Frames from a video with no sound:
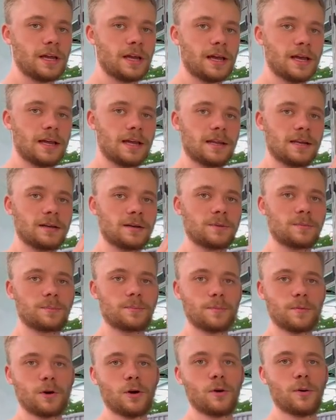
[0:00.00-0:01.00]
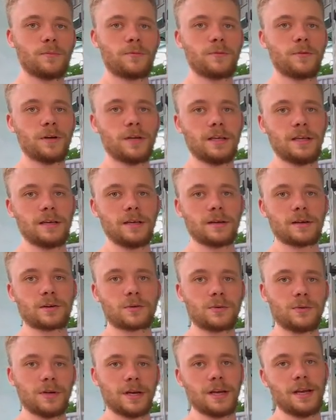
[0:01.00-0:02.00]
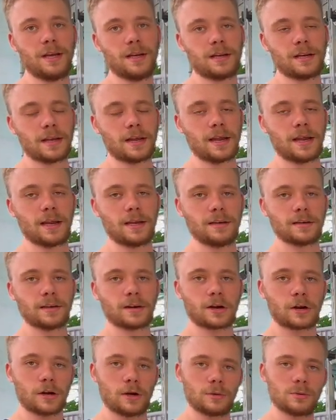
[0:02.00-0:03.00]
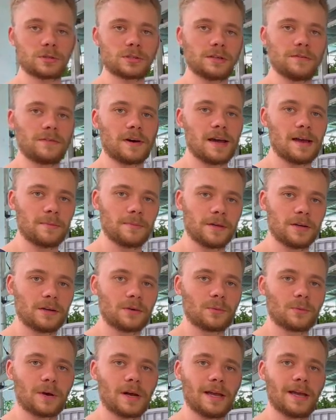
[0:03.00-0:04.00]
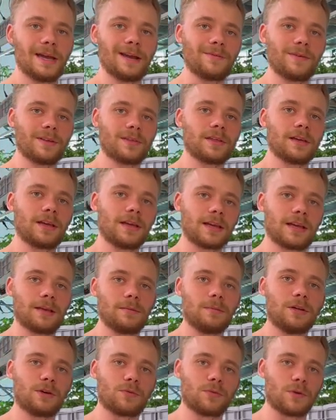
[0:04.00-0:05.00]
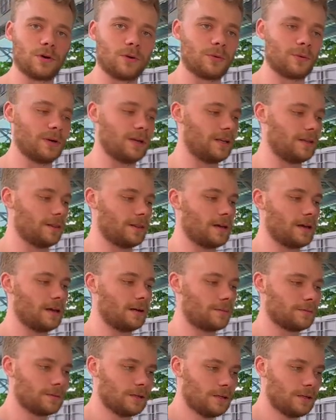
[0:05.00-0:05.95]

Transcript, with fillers: and hopefully create a closed environment where everything can be grown in there.